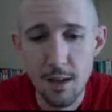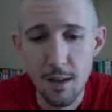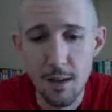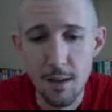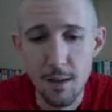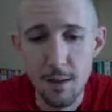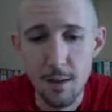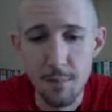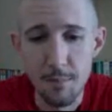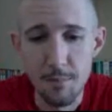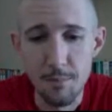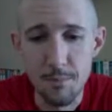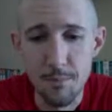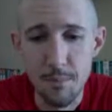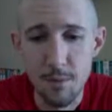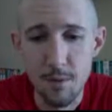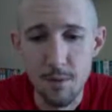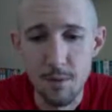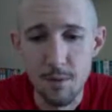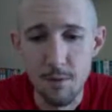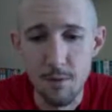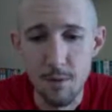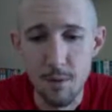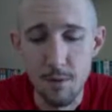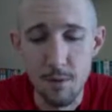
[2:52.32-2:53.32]

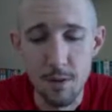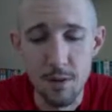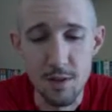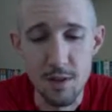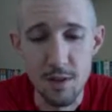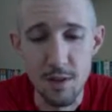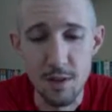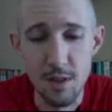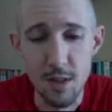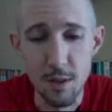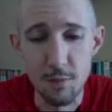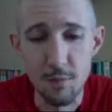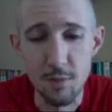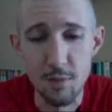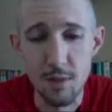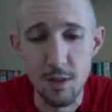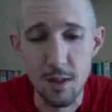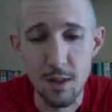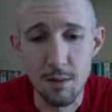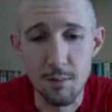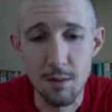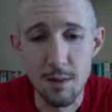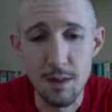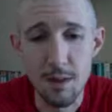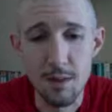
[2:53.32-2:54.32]
For anybody who's got type
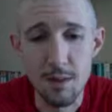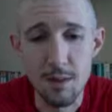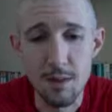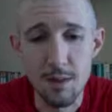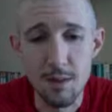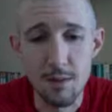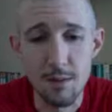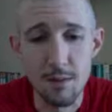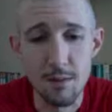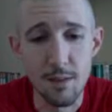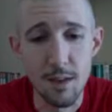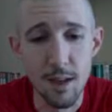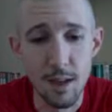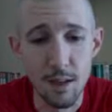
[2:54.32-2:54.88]
1 diabetes,